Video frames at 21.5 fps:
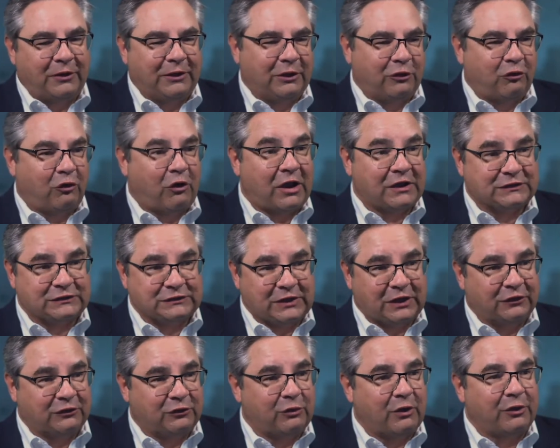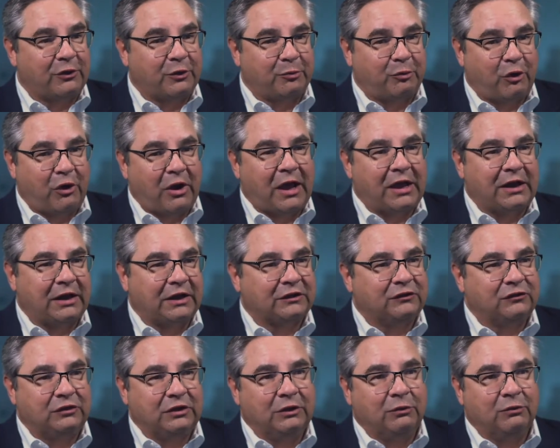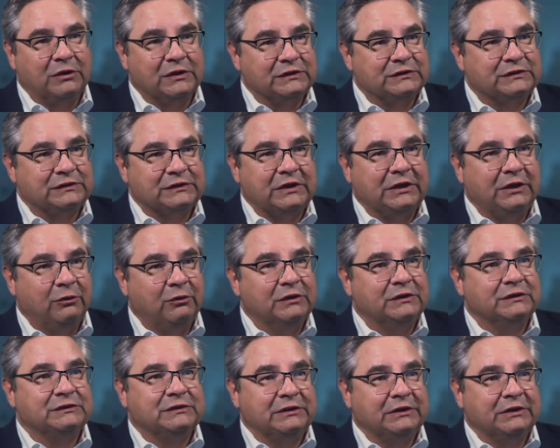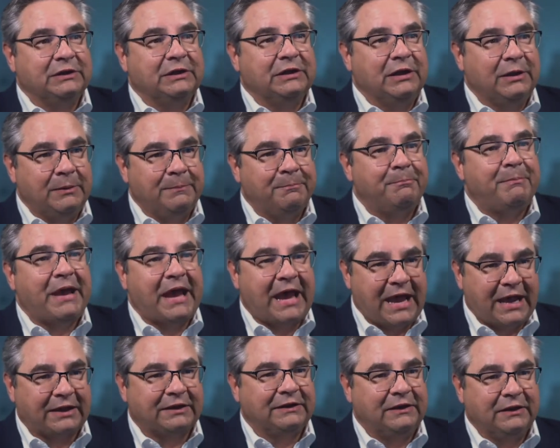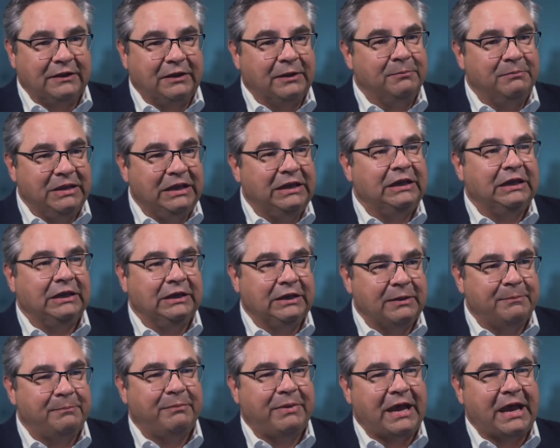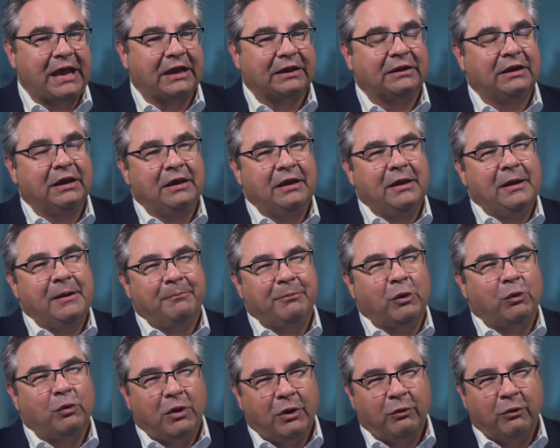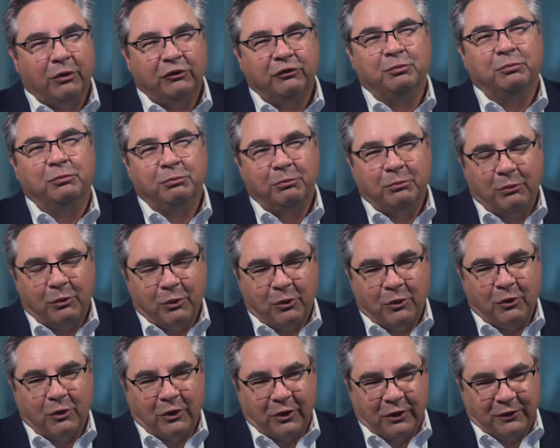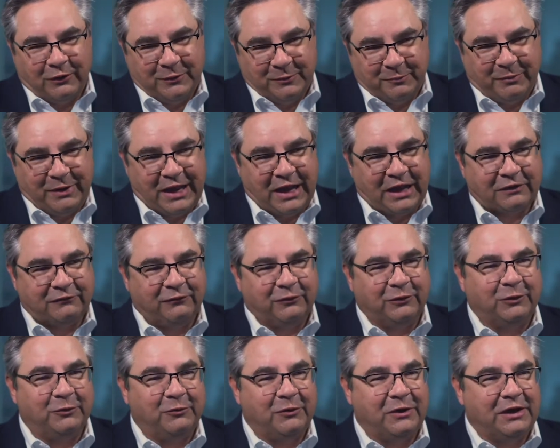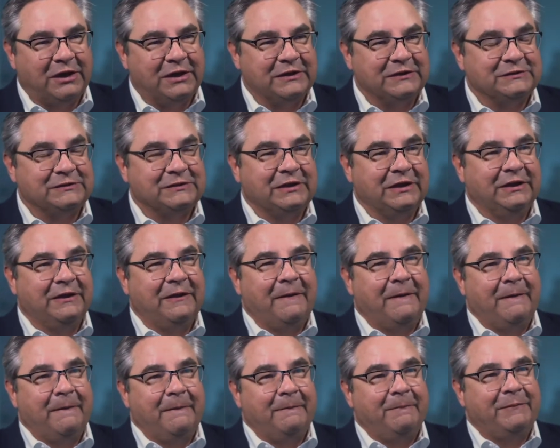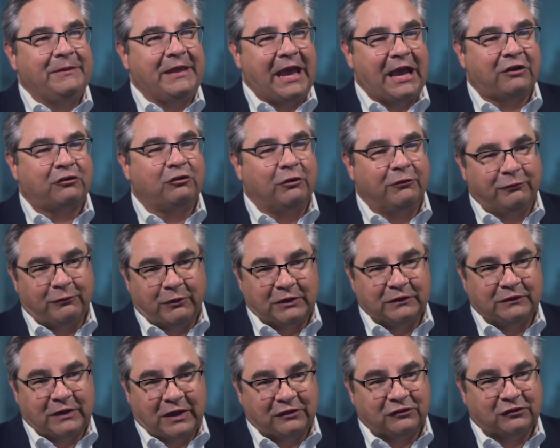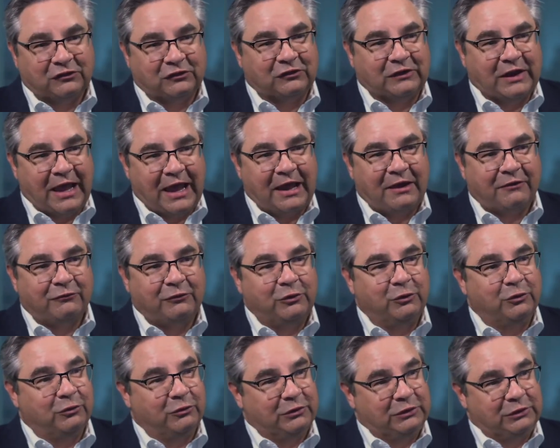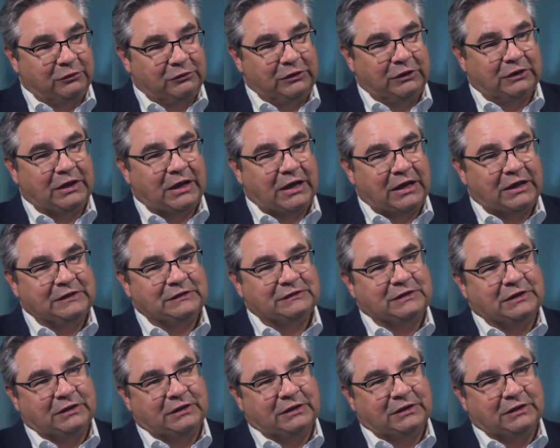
cross-sell to other products. It was an impact, immediate impact. But what was more impactful was the actual front desk staff, who were unionized